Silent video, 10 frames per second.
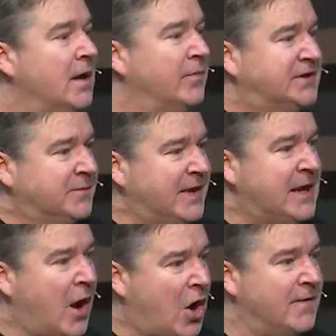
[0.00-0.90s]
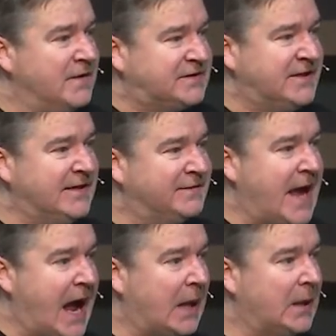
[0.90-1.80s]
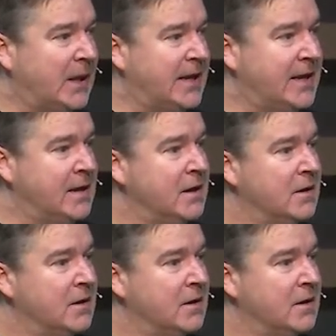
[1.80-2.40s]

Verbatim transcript: But to be on the Sea of Galilee,